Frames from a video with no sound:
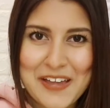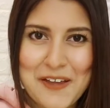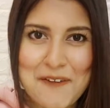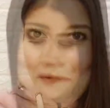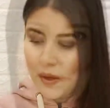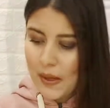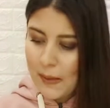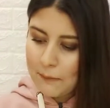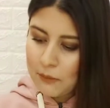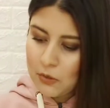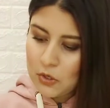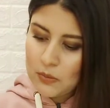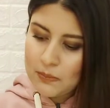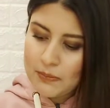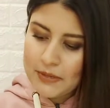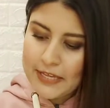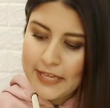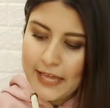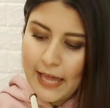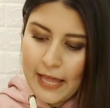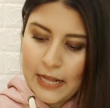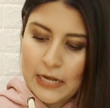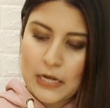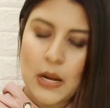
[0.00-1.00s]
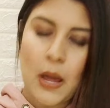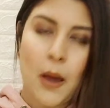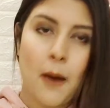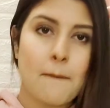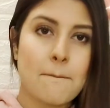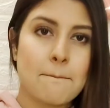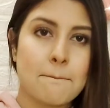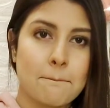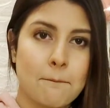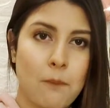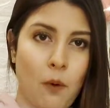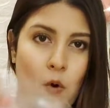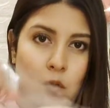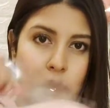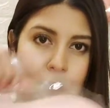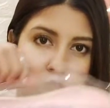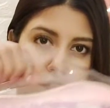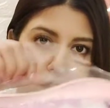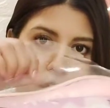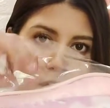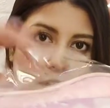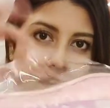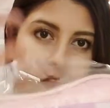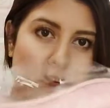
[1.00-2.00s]
Now I'm going to be
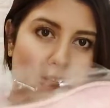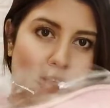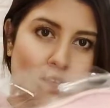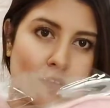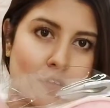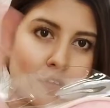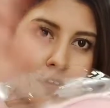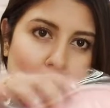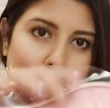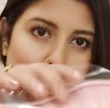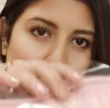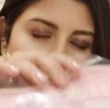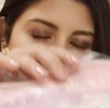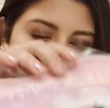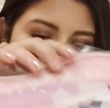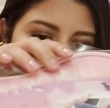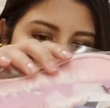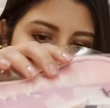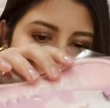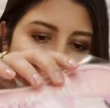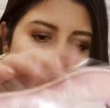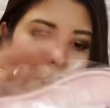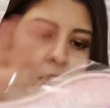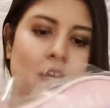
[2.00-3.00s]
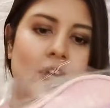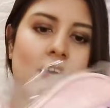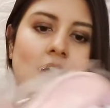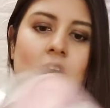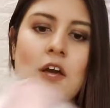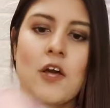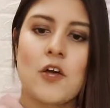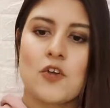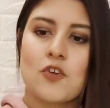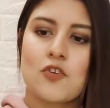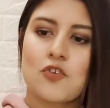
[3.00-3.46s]
unboxing this cute little baby.